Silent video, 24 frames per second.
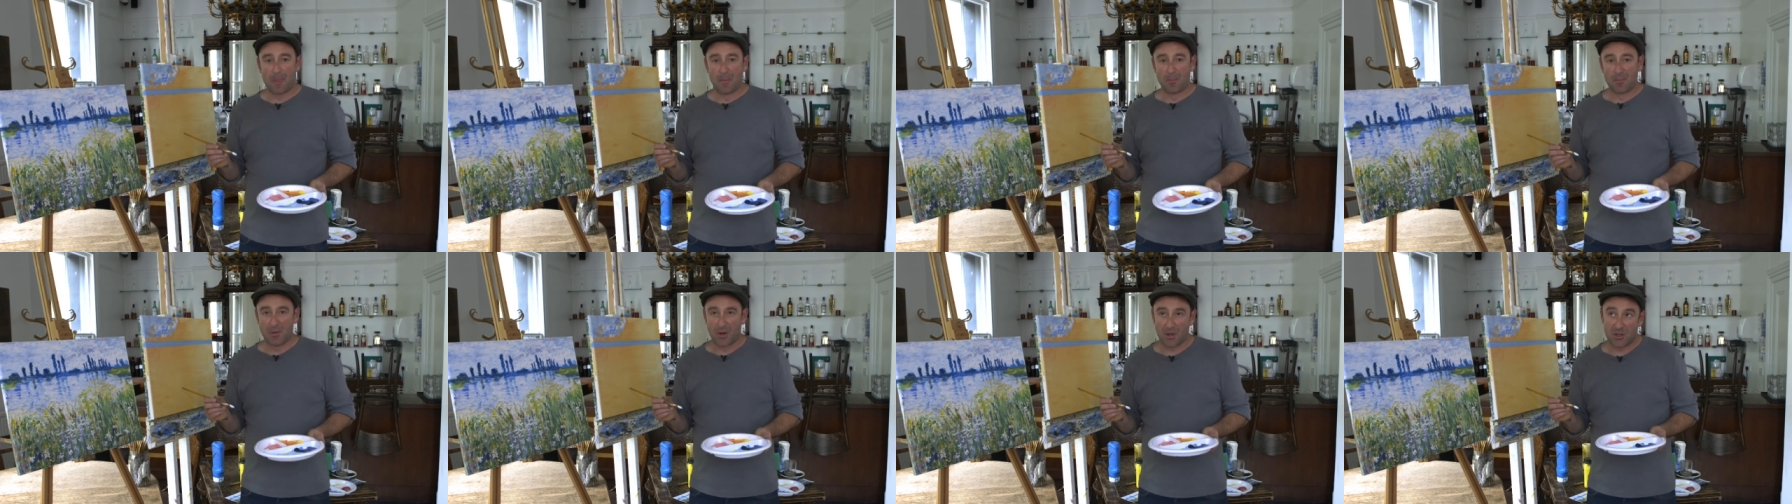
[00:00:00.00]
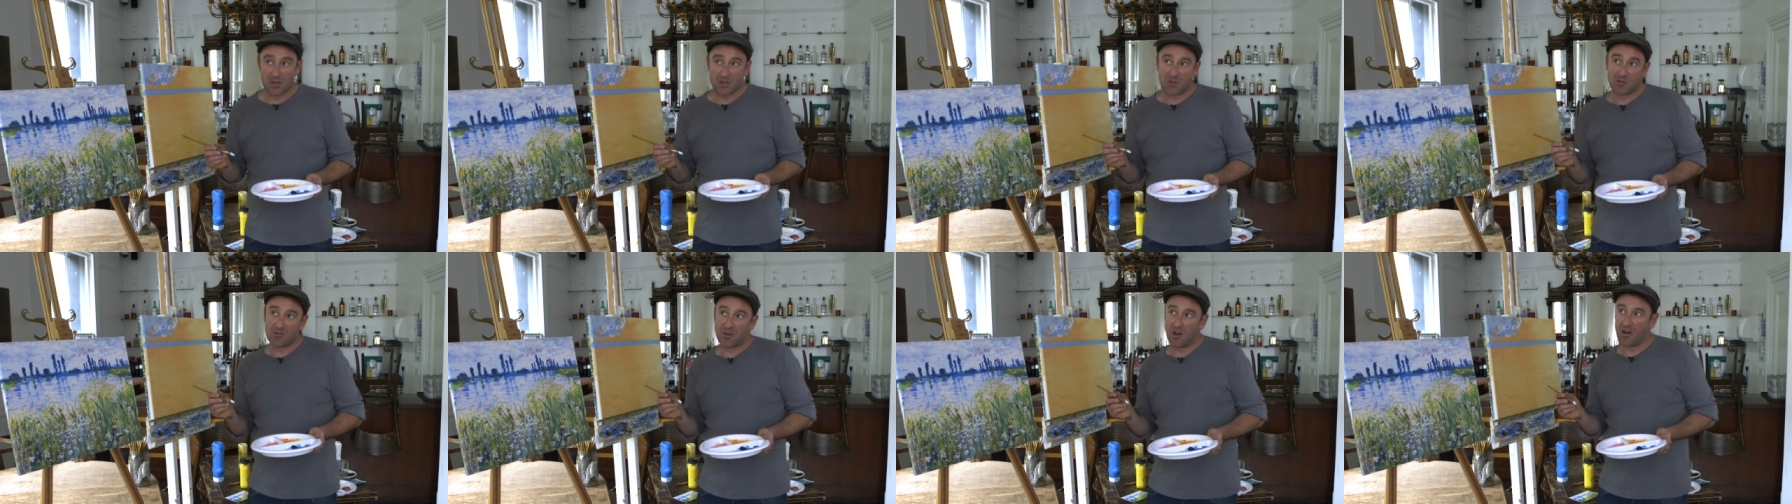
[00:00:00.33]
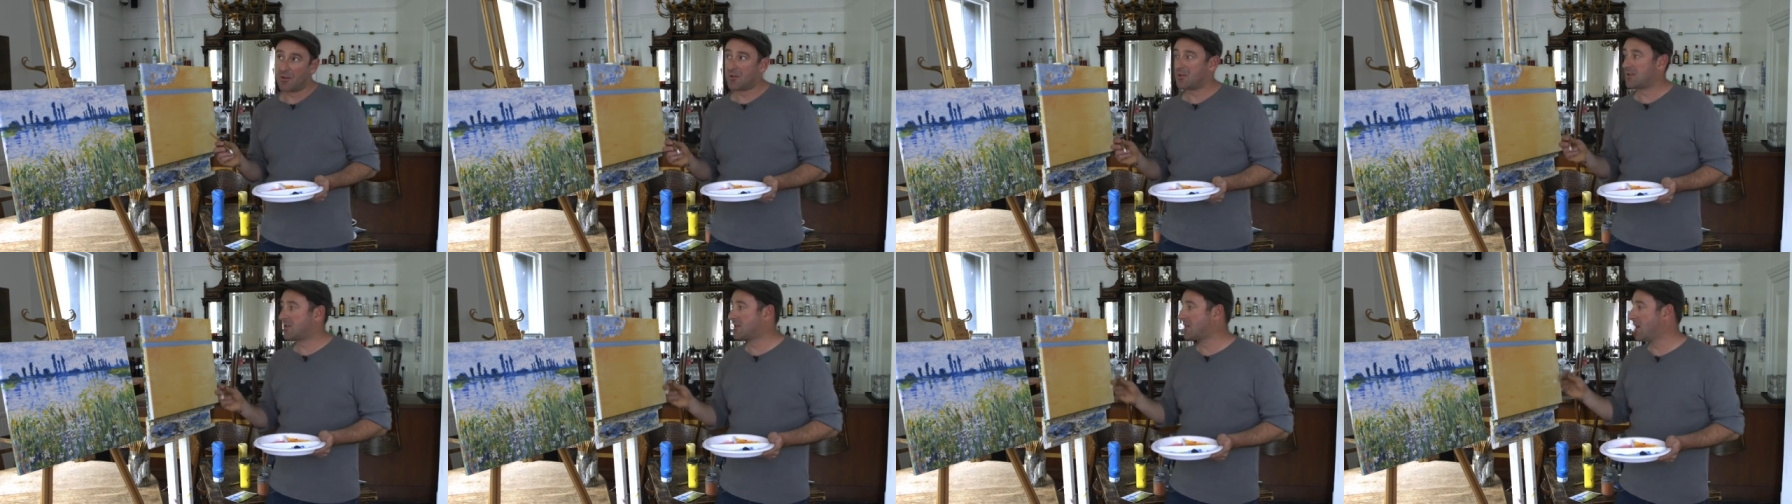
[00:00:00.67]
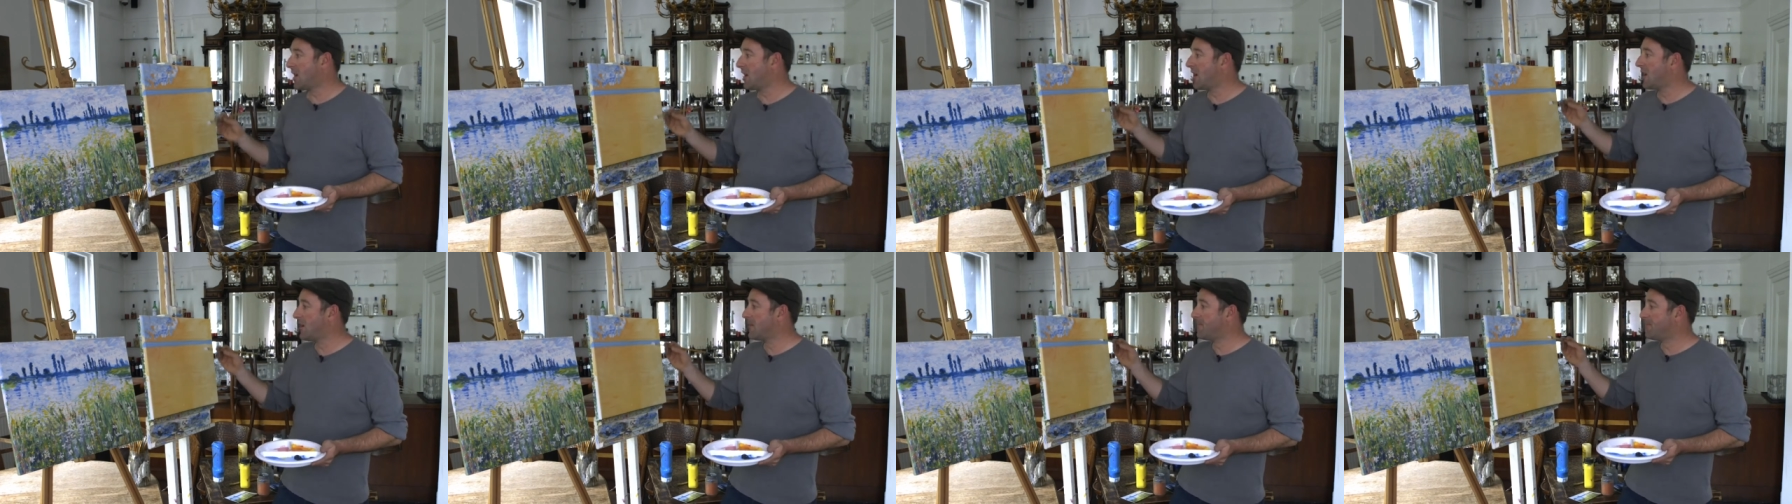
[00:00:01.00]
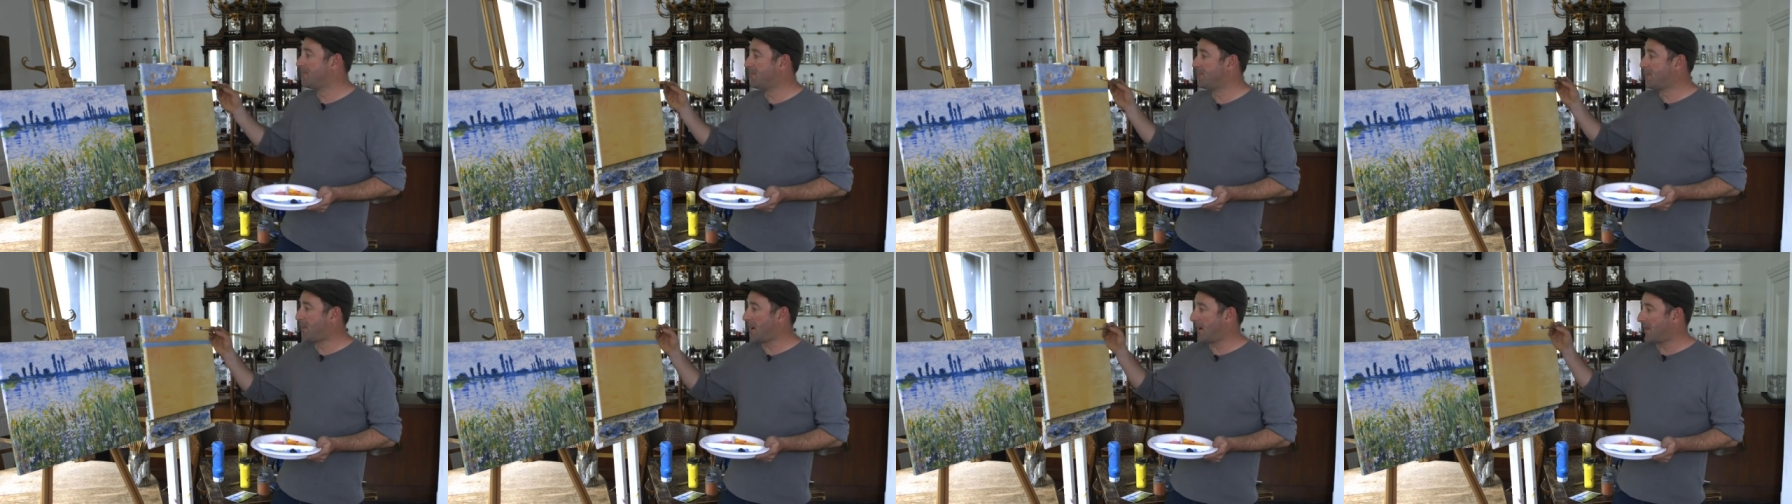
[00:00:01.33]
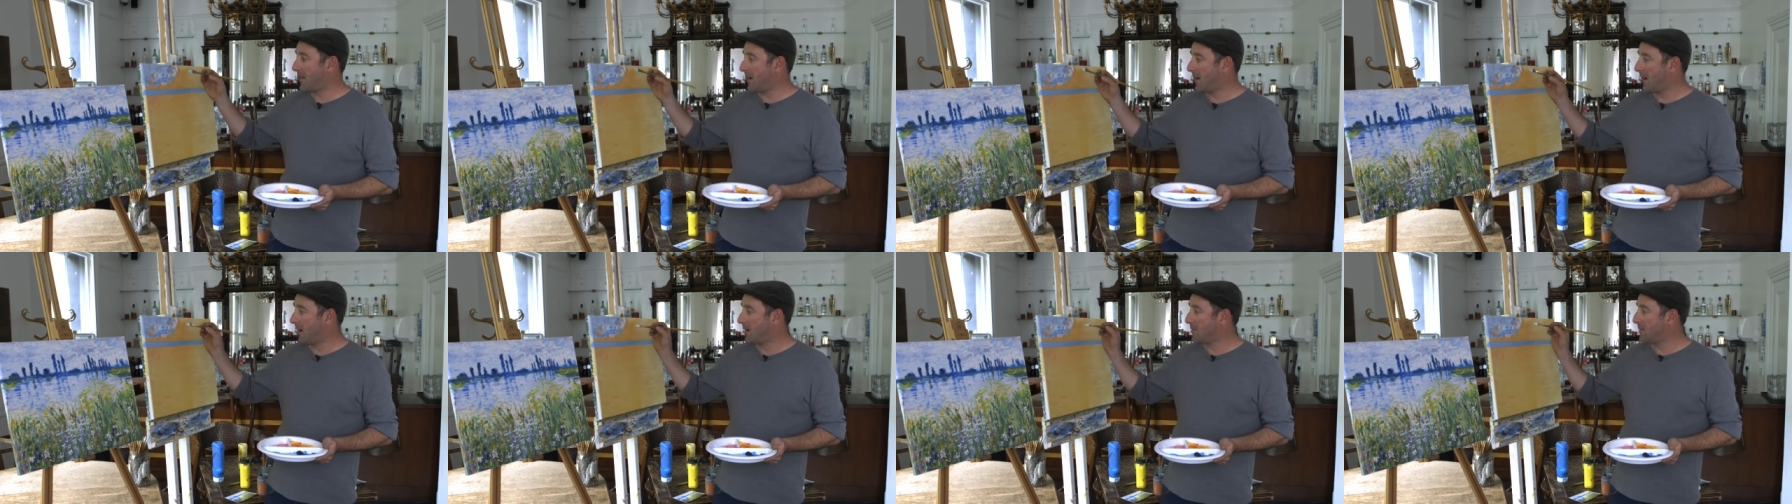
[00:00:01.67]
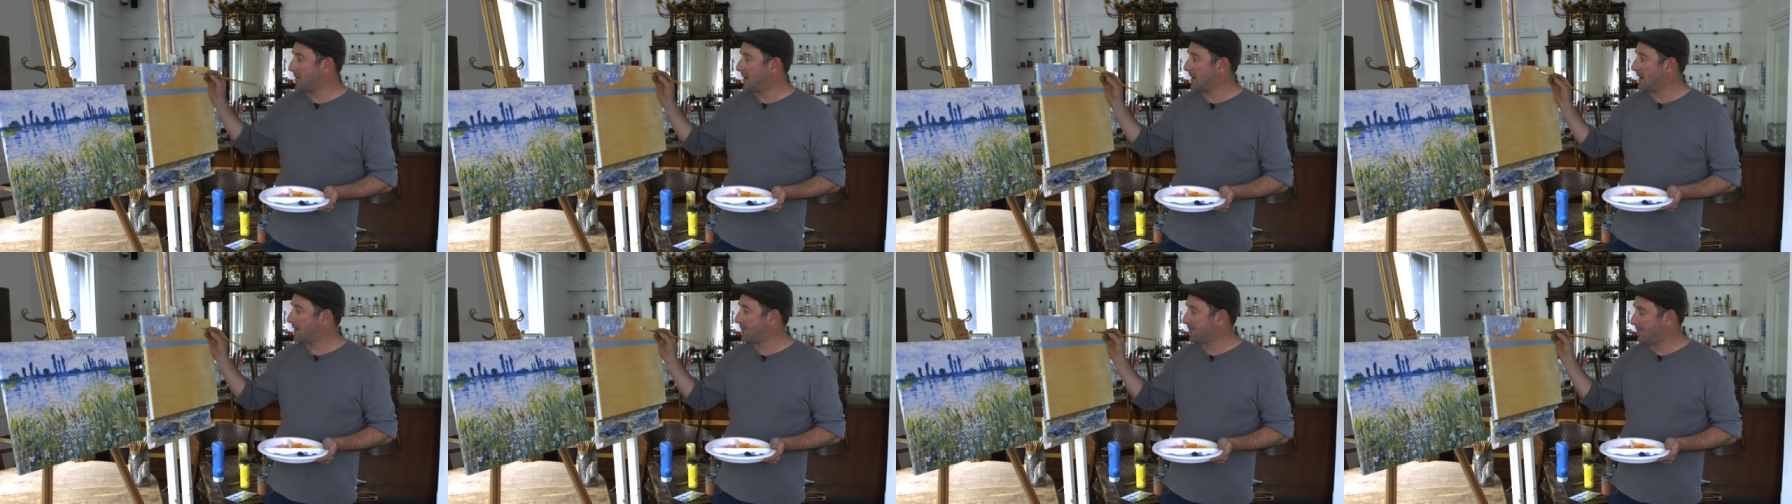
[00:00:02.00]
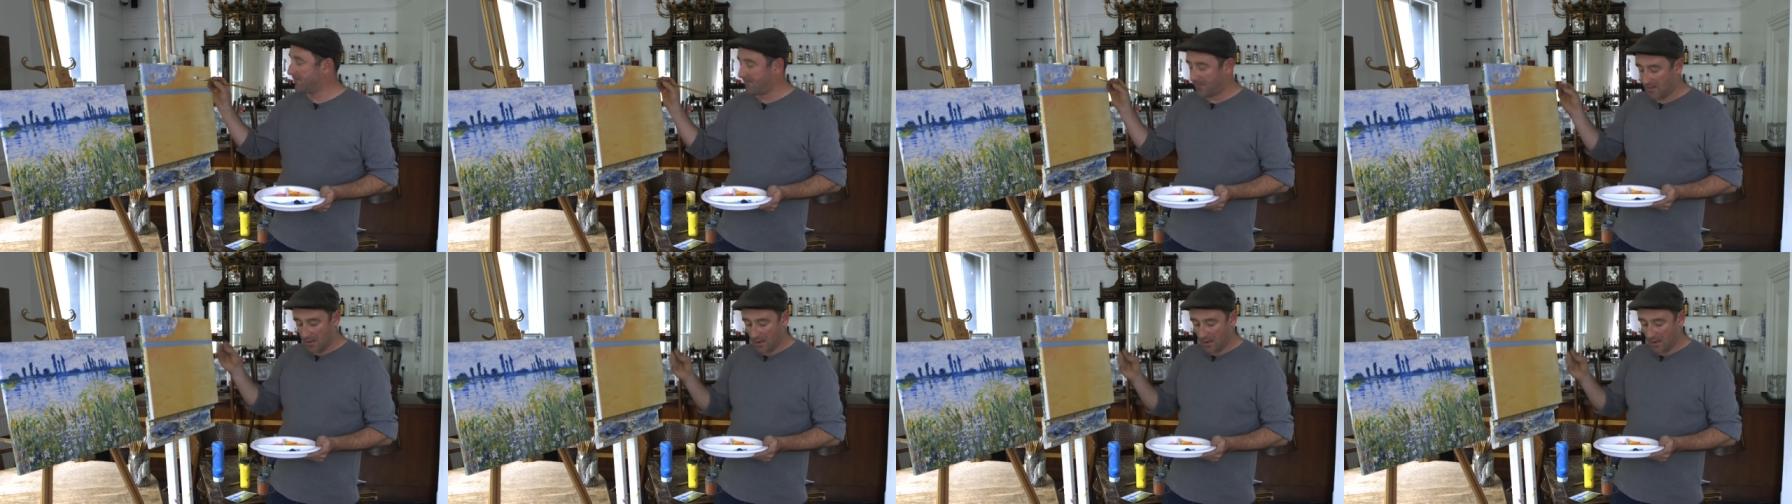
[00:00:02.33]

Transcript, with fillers: brush stroke. So by that I mean,